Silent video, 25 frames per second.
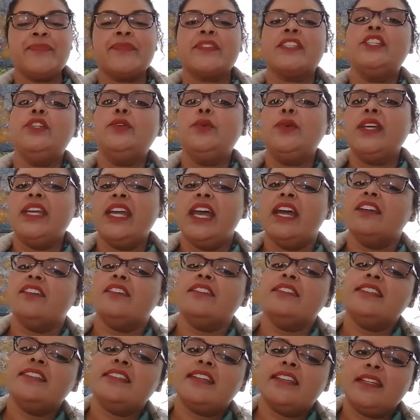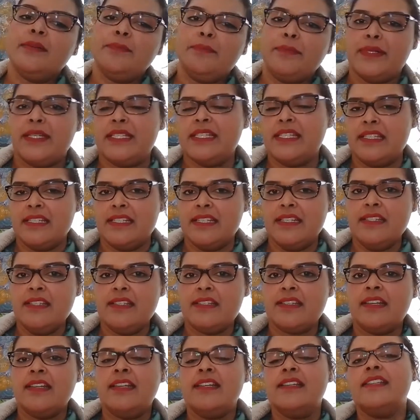You cannot run a
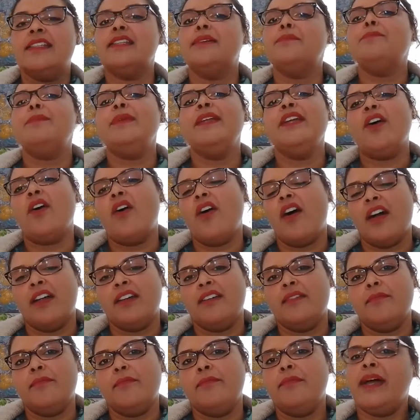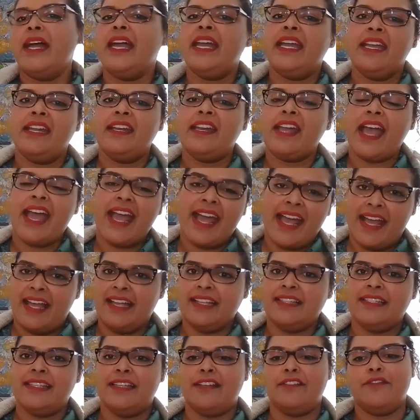business simply on paid
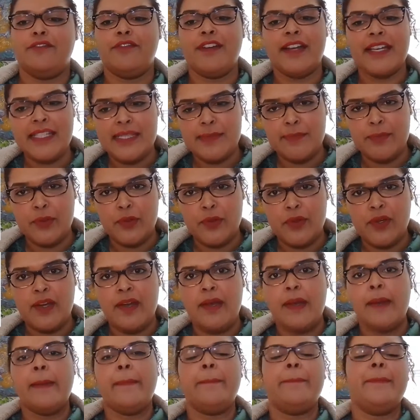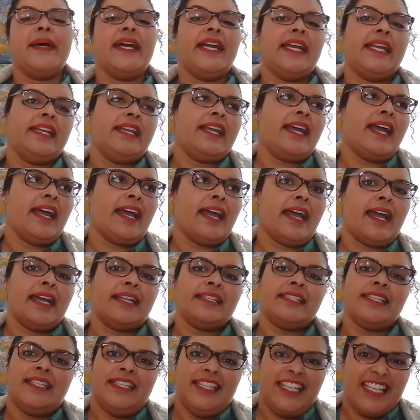ads in Facebook, paid
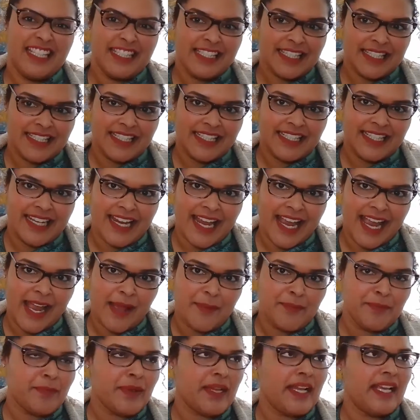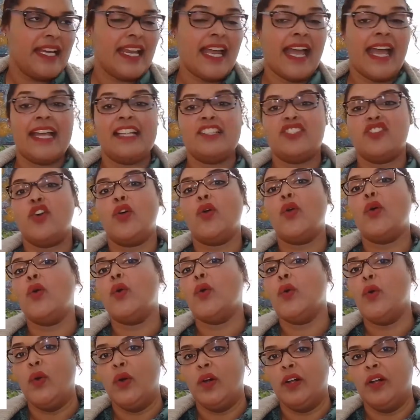ads in Instagram, paid ads on
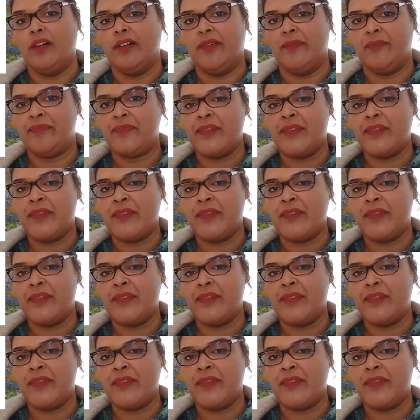Google.